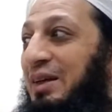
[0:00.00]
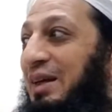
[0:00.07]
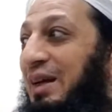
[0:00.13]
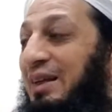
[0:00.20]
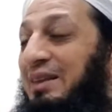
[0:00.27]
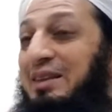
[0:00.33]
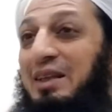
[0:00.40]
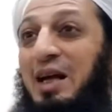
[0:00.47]

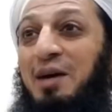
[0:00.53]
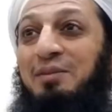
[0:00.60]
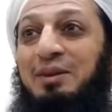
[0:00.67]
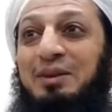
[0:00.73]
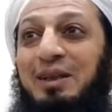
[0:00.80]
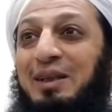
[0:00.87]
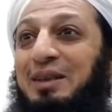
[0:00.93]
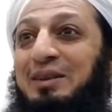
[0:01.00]
And Sahaba
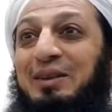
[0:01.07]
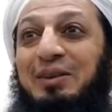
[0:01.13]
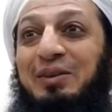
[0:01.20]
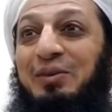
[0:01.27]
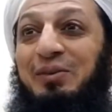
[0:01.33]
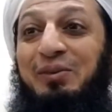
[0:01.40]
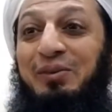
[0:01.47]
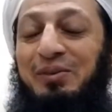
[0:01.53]
tell us, you
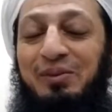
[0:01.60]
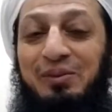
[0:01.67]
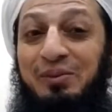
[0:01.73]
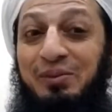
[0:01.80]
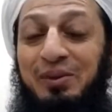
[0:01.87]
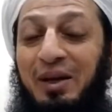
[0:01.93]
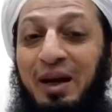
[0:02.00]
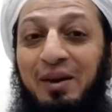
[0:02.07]
know,
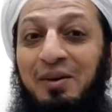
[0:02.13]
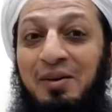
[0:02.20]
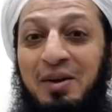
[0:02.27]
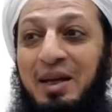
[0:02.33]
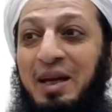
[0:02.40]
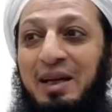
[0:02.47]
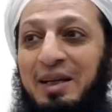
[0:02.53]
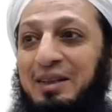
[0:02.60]
we are
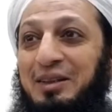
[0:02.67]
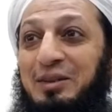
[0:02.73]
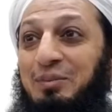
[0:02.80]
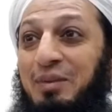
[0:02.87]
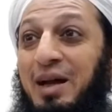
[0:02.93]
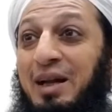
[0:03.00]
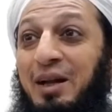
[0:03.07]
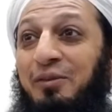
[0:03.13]
looking at this
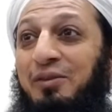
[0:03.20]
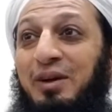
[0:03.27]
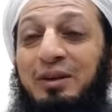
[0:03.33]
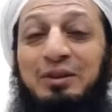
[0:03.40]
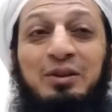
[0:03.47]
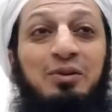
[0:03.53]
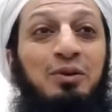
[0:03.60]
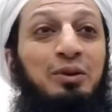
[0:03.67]
man and we are
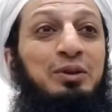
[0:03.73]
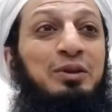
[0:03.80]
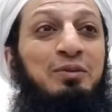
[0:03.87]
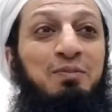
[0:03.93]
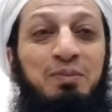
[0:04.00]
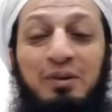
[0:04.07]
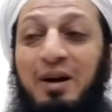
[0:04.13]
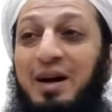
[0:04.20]
so
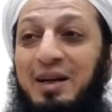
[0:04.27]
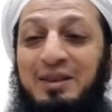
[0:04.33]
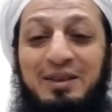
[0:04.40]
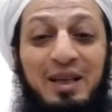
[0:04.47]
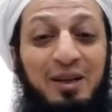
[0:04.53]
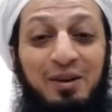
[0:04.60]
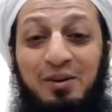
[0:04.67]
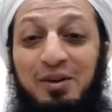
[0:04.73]
surprised
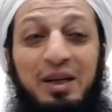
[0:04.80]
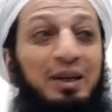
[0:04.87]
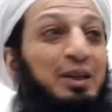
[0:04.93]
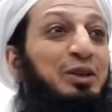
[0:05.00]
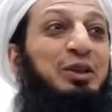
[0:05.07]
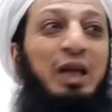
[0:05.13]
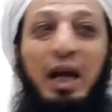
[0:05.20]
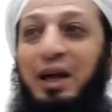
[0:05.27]
that look at the
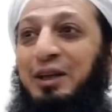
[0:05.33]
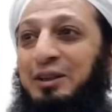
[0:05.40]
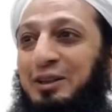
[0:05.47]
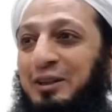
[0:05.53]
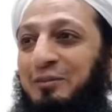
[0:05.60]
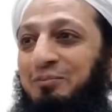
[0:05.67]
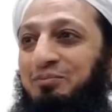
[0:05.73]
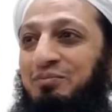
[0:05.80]

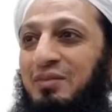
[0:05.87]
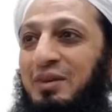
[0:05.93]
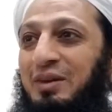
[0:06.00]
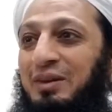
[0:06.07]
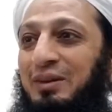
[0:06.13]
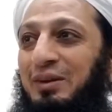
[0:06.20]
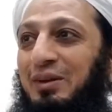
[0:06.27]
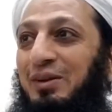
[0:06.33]
change.
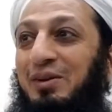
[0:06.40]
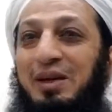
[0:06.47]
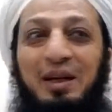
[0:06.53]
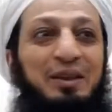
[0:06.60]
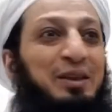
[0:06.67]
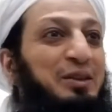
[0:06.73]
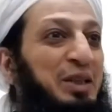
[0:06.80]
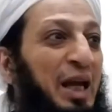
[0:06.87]
Look
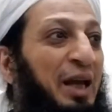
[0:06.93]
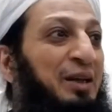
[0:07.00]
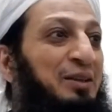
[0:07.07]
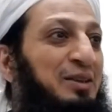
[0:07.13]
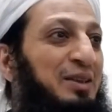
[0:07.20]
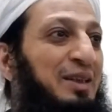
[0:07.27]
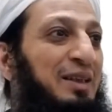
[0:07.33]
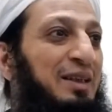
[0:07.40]
at the
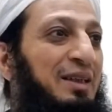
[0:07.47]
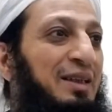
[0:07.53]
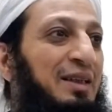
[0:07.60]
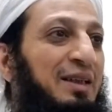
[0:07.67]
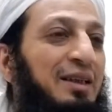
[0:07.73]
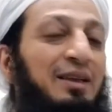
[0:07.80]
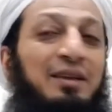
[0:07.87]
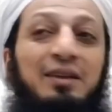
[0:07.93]
change.
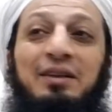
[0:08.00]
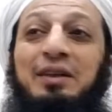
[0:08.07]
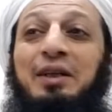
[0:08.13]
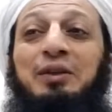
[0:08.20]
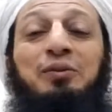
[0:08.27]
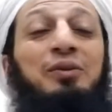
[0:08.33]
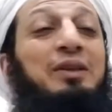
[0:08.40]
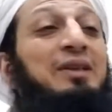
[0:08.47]

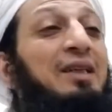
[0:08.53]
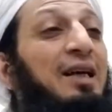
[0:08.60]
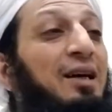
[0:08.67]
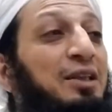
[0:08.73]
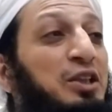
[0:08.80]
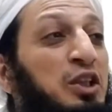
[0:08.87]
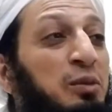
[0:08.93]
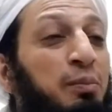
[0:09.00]
This was a
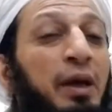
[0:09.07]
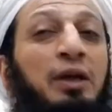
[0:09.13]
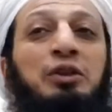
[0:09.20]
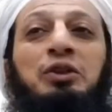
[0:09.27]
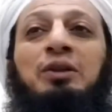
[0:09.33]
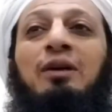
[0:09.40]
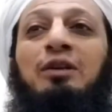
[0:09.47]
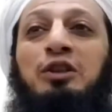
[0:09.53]

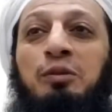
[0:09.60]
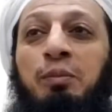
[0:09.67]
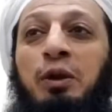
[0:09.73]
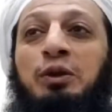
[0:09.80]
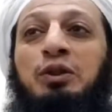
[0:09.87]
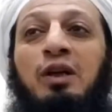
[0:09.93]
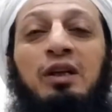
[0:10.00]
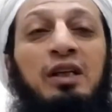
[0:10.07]
special,
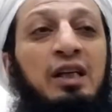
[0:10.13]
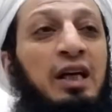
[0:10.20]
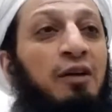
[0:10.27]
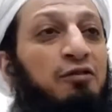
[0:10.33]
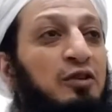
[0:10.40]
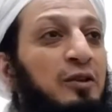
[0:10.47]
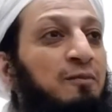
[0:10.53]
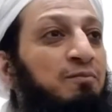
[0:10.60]
special gift